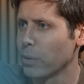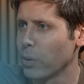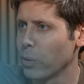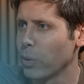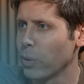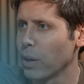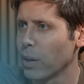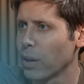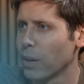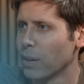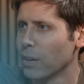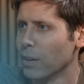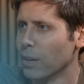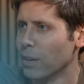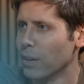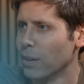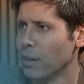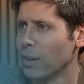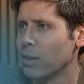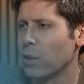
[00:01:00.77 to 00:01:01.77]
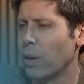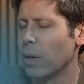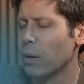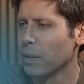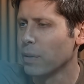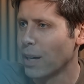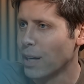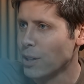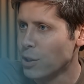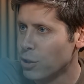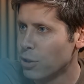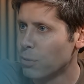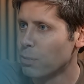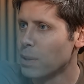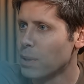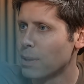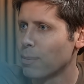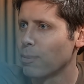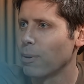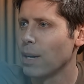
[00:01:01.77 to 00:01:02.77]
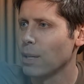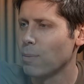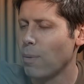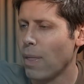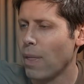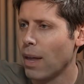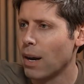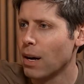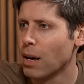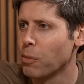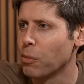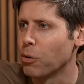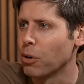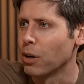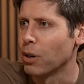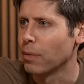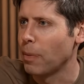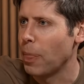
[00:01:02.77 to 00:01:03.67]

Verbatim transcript: to work. Hmm. So I don't think I should be surprised by that anymore.